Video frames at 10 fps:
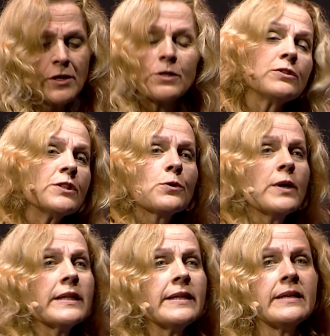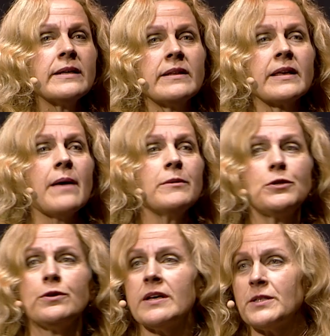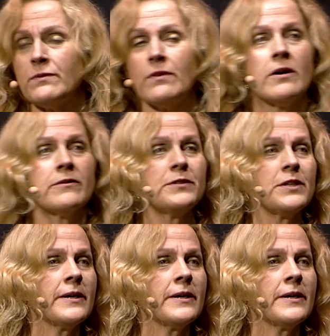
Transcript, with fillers: So just quickly, the, the chemistry that's involved,